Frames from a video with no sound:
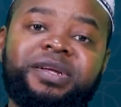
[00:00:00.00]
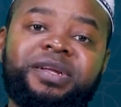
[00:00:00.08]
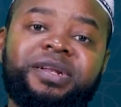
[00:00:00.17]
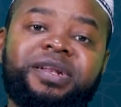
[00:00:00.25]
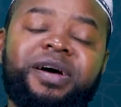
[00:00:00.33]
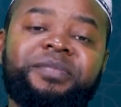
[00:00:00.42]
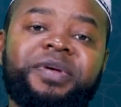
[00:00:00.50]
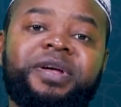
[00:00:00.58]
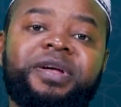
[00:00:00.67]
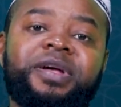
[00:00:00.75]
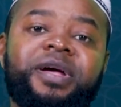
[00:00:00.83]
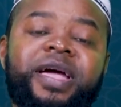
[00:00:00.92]
Now,
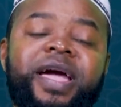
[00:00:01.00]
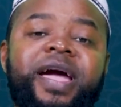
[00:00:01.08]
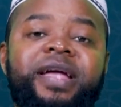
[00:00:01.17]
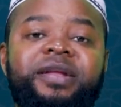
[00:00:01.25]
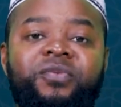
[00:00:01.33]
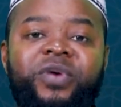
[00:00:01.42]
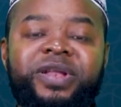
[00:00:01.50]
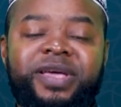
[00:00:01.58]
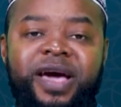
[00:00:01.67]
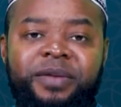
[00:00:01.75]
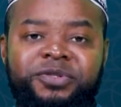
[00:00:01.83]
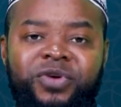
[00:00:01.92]
and when it
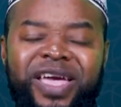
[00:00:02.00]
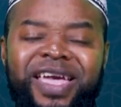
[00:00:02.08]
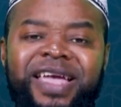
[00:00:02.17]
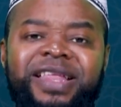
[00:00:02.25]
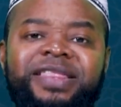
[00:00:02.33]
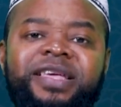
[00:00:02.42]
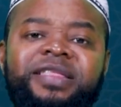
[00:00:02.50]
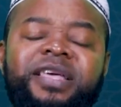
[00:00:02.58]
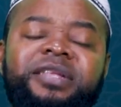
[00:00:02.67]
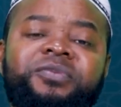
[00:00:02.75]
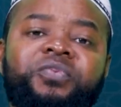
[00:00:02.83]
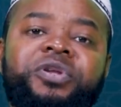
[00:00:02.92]
comes to anything
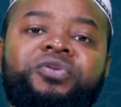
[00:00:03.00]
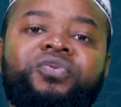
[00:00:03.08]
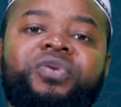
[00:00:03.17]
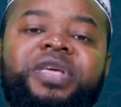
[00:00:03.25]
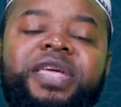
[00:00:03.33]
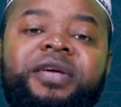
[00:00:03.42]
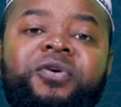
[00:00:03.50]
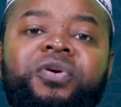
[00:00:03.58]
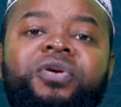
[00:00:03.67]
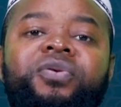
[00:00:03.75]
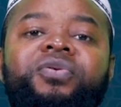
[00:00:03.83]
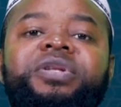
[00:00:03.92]
that we do,
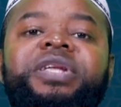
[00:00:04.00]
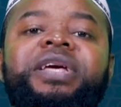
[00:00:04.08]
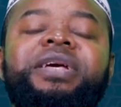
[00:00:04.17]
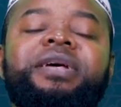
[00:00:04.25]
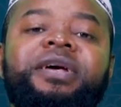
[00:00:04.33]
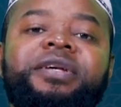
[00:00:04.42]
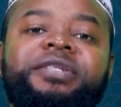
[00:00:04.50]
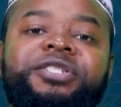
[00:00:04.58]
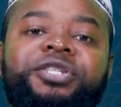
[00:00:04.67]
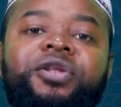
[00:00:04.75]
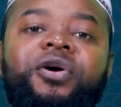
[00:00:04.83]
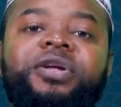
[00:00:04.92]
including
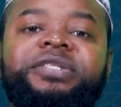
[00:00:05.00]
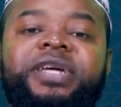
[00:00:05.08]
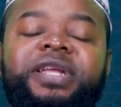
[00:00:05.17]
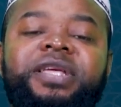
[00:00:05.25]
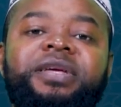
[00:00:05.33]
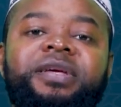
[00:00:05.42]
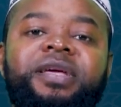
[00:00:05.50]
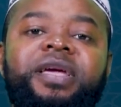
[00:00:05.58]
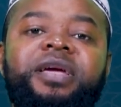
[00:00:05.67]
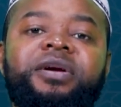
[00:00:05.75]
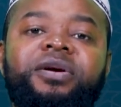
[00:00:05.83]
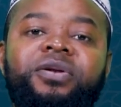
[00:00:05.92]
slaughtering
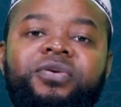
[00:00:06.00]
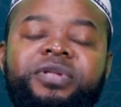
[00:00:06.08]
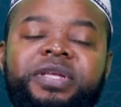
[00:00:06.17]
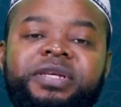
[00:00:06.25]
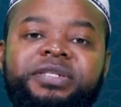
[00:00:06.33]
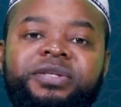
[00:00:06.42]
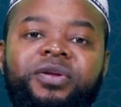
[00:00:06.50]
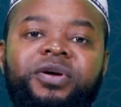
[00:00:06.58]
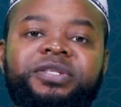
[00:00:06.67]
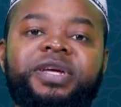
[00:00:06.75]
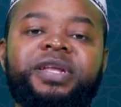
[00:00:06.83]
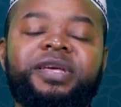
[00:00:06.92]

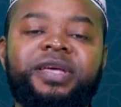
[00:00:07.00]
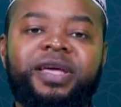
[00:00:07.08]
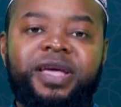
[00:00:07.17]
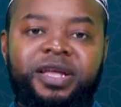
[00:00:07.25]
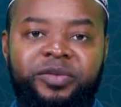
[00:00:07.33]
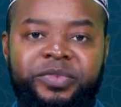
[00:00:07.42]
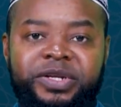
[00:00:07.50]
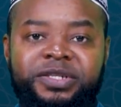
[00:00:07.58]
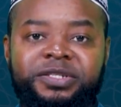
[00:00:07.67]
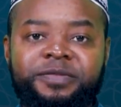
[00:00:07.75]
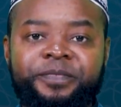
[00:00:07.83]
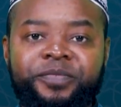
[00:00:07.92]

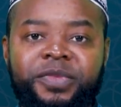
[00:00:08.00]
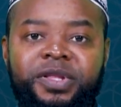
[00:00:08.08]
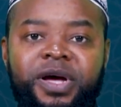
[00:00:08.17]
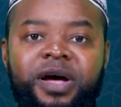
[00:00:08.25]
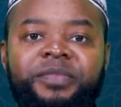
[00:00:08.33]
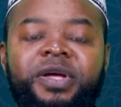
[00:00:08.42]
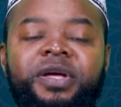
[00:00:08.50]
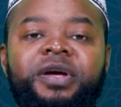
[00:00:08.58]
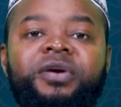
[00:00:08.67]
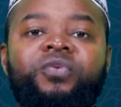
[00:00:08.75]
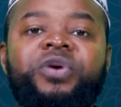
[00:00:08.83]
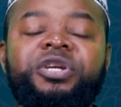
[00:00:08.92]
animals, now,
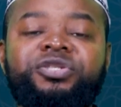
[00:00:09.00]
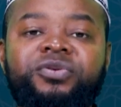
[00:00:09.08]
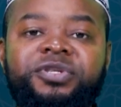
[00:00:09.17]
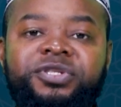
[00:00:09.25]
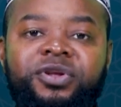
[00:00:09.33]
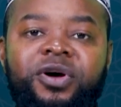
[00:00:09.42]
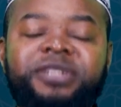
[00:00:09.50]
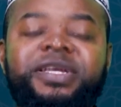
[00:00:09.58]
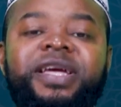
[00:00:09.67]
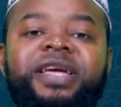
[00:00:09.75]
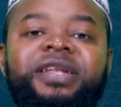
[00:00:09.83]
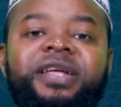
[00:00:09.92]
we should
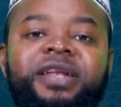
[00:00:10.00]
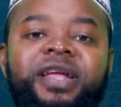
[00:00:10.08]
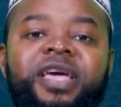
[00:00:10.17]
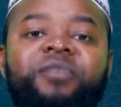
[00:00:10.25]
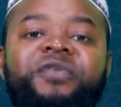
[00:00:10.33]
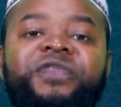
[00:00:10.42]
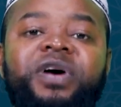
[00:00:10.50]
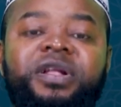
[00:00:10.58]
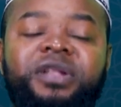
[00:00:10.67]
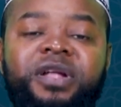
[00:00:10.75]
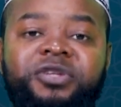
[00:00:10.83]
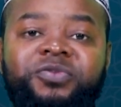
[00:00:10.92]
slaughter in the name of
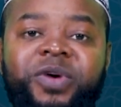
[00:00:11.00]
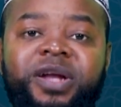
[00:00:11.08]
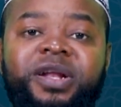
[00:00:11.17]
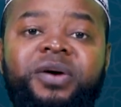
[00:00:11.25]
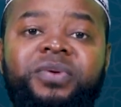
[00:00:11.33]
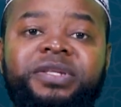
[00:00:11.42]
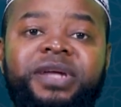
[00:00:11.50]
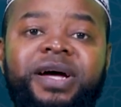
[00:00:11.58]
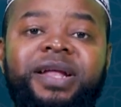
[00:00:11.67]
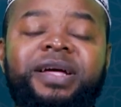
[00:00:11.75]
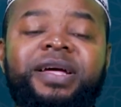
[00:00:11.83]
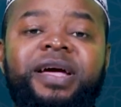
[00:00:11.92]
Allah subhanahu wa
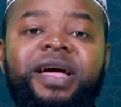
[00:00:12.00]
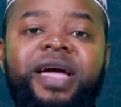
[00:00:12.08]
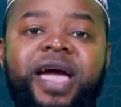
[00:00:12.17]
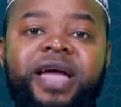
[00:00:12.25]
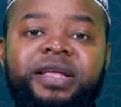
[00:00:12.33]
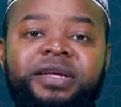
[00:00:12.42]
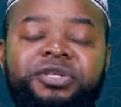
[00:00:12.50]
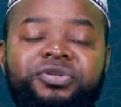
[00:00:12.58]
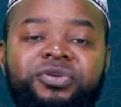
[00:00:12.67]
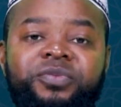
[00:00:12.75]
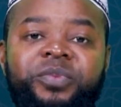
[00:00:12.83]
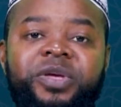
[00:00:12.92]
ta'ala, and it
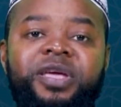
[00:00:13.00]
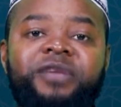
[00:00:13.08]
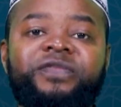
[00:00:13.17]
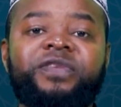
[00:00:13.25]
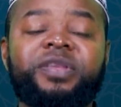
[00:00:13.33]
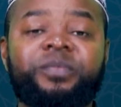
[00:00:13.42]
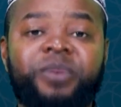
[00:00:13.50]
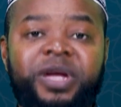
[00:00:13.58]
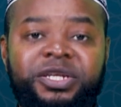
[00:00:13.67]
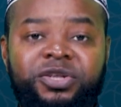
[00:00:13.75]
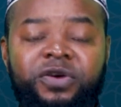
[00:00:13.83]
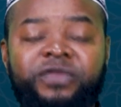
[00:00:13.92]
should be for the
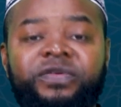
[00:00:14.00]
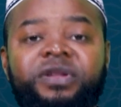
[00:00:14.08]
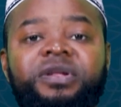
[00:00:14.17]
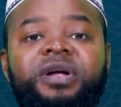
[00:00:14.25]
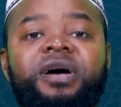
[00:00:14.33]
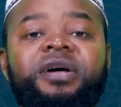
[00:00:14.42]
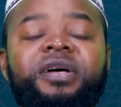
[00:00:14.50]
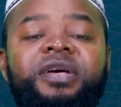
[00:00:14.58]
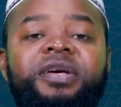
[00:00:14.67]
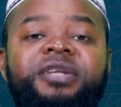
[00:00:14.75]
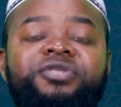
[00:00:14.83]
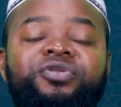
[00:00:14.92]
pleasure of Allah.
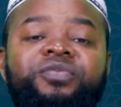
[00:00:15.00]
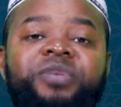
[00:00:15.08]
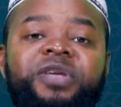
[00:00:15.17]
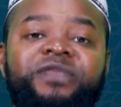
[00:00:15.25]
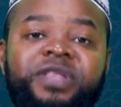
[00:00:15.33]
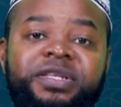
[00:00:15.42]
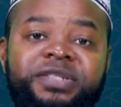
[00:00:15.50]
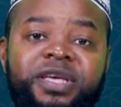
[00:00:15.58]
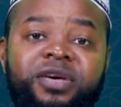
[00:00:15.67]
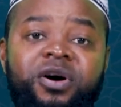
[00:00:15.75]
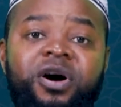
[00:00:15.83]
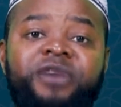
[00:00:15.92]
It should be for the
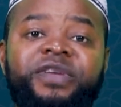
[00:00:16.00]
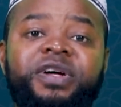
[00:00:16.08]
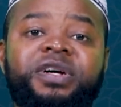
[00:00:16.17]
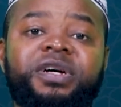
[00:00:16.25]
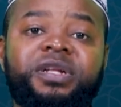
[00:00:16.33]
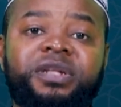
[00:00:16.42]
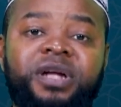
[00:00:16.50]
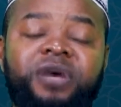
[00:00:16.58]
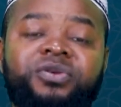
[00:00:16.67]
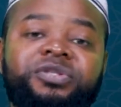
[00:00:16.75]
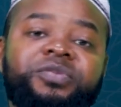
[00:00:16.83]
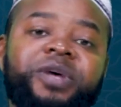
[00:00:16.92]
sake of
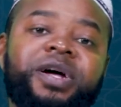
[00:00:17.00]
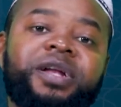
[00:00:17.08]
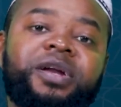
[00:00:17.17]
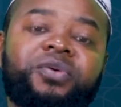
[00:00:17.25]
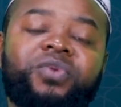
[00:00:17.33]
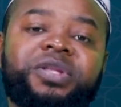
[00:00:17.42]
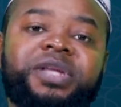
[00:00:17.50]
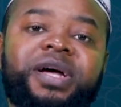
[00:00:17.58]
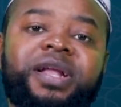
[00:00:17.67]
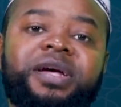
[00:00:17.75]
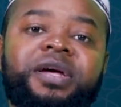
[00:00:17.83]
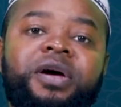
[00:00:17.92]
Allah subhanahu wa
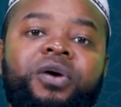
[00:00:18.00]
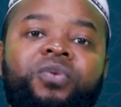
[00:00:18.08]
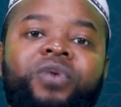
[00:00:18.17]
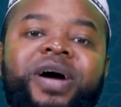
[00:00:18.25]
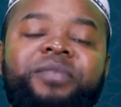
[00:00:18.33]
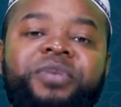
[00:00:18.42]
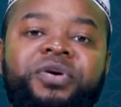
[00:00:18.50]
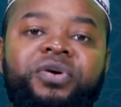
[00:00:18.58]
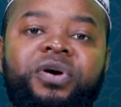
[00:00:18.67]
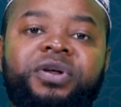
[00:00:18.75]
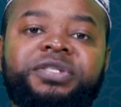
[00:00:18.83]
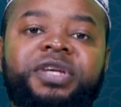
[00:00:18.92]
ta'ala. Why?
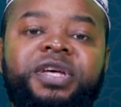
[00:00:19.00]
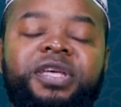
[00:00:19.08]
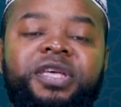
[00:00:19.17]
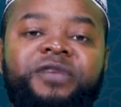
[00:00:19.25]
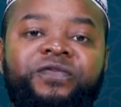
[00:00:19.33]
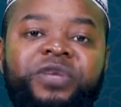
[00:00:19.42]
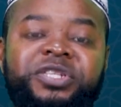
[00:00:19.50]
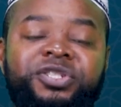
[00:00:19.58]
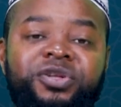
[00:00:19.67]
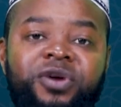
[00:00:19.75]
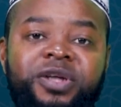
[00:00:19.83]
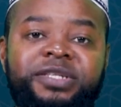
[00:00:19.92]
Because if we
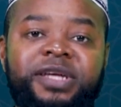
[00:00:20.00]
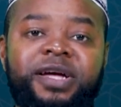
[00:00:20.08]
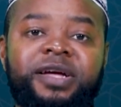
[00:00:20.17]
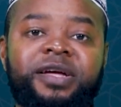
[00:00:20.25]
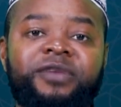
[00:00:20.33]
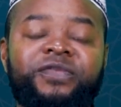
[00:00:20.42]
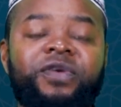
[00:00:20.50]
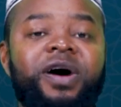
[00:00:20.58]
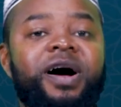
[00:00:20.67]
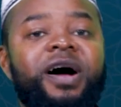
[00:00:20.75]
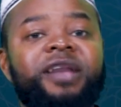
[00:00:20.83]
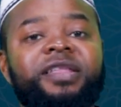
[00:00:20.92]
slaughter for
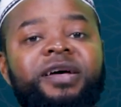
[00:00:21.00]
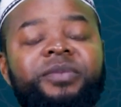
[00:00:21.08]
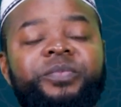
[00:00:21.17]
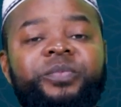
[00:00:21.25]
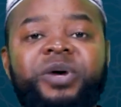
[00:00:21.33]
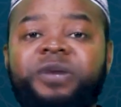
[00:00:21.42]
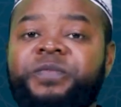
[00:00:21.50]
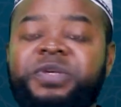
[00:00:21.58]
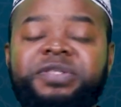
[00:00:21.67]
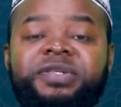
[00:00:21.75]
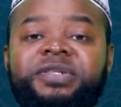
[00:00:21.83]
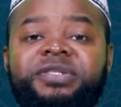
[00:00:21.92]
other
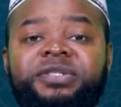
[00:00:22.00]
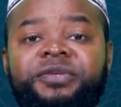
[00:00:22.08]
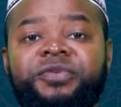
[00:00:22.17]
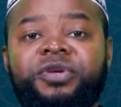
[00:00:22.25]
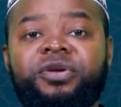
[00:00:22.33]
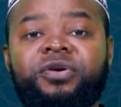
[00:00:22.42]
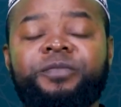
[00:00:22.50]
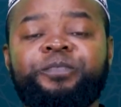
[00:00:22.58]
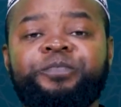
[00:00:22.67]
purposes, you know,